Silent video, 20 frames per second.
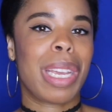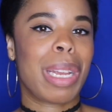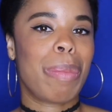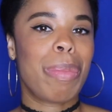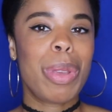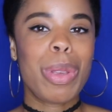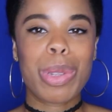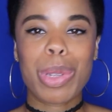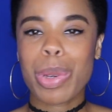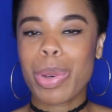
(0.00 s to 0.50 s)
in a
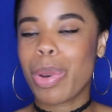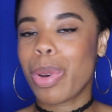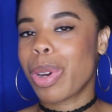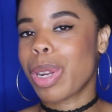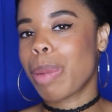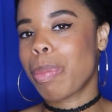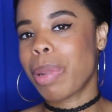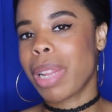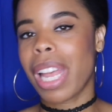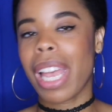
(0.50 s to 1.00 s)
musical,
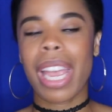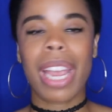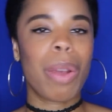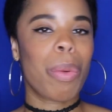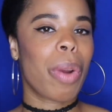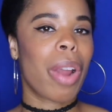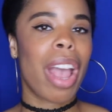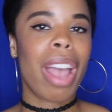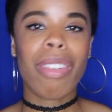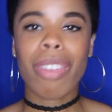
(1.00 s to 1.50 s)
in a play,
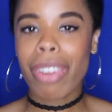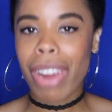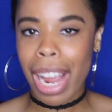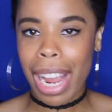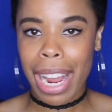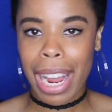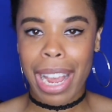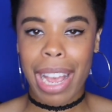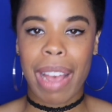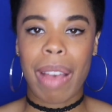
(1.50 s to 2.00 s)
wherever I
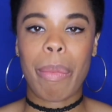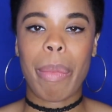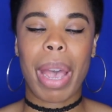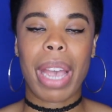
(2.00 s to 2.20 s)
am.